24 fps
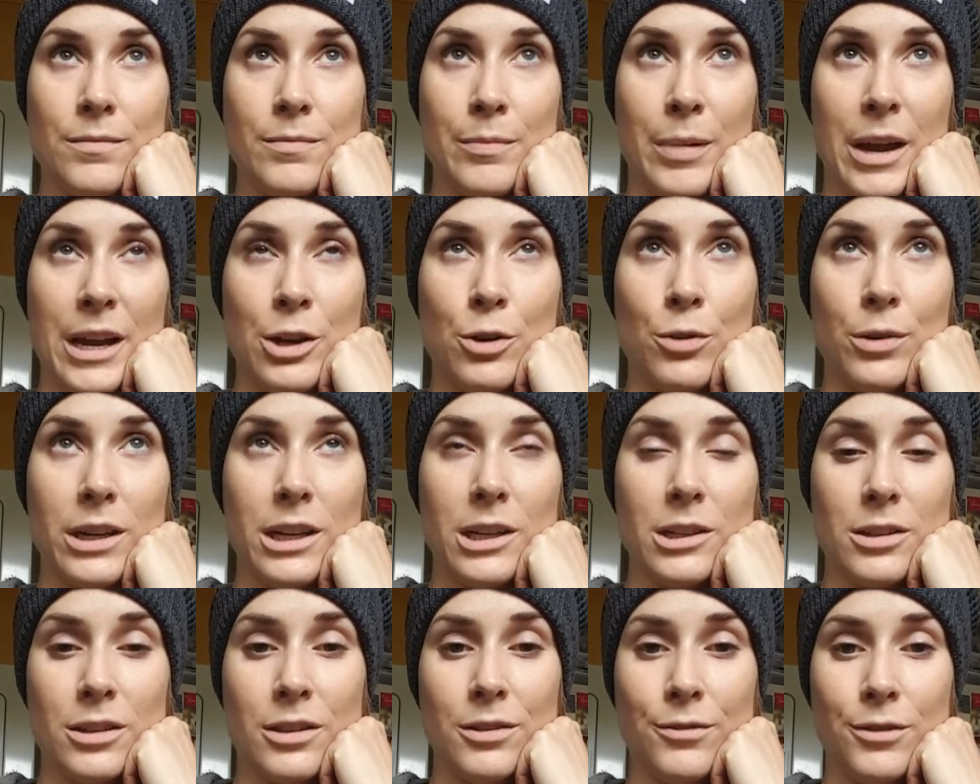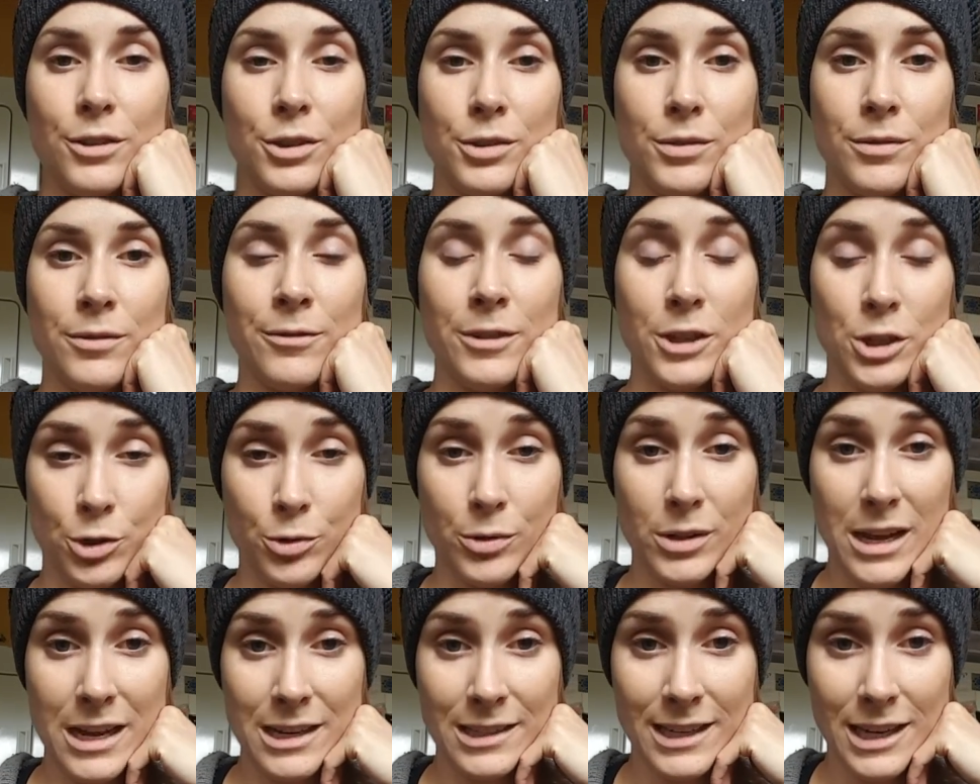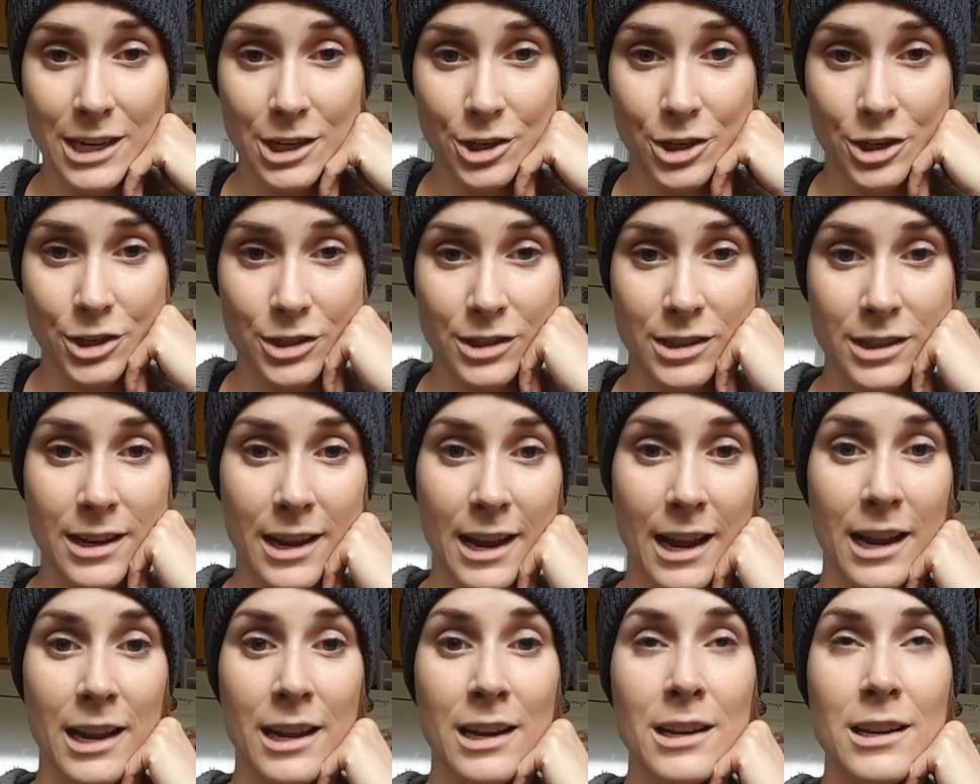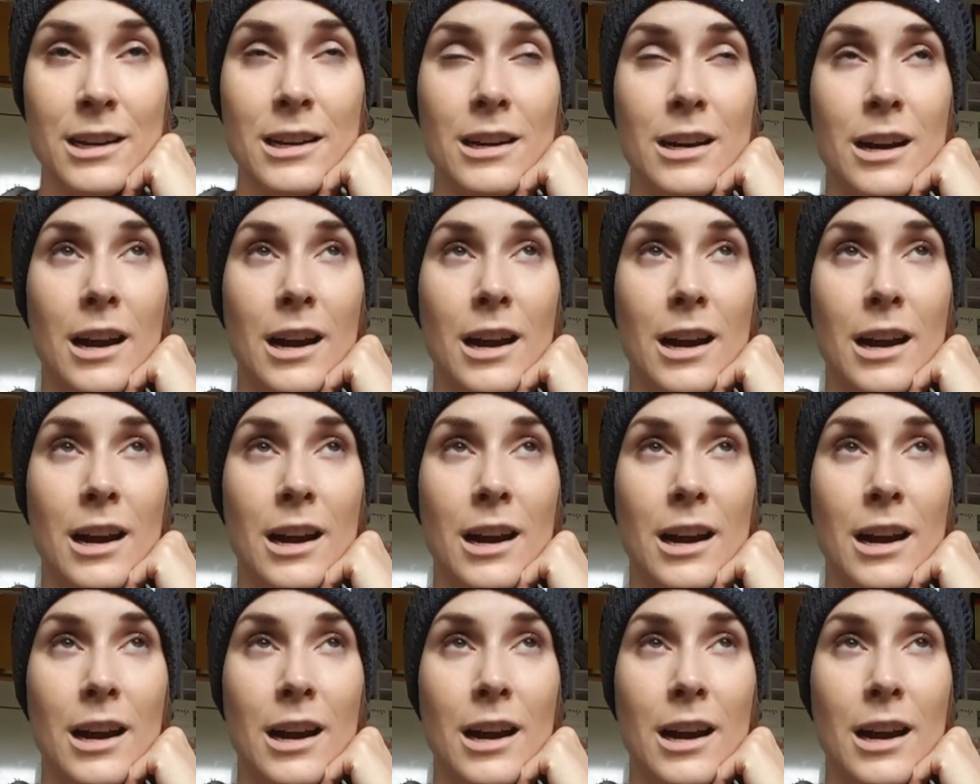by going into the visualization today,